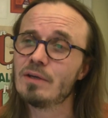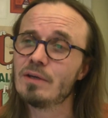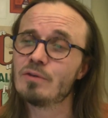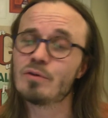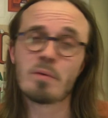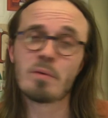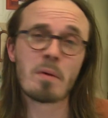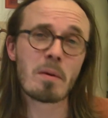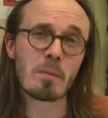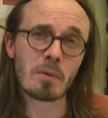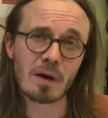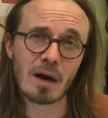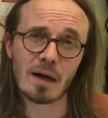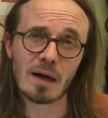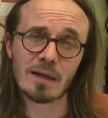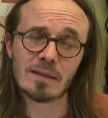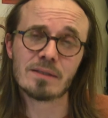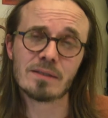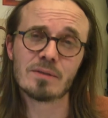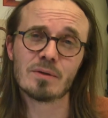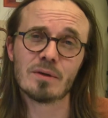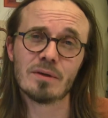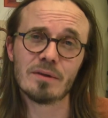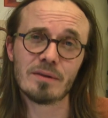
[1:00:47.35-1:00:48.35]
Remember,
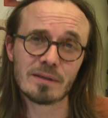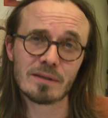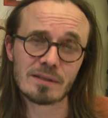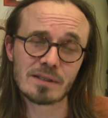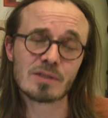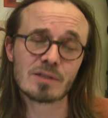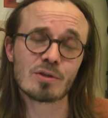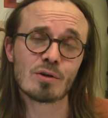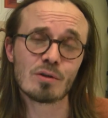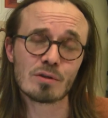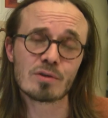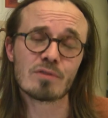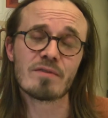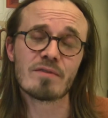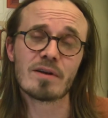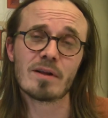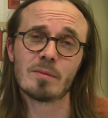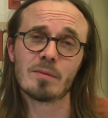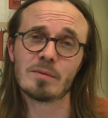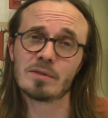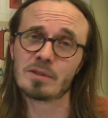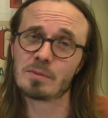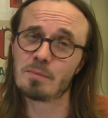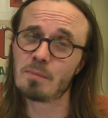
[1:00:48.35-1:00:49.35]
guys, this is also
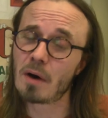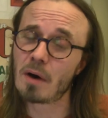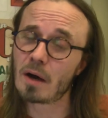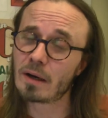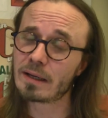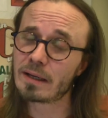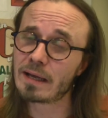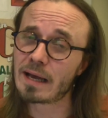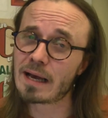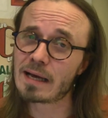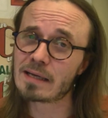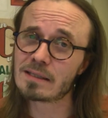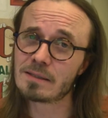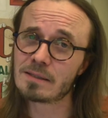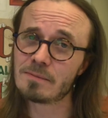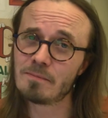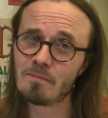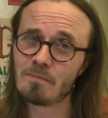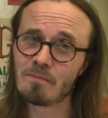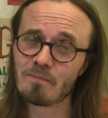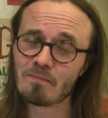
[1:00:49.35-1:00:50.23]
available as a podcast,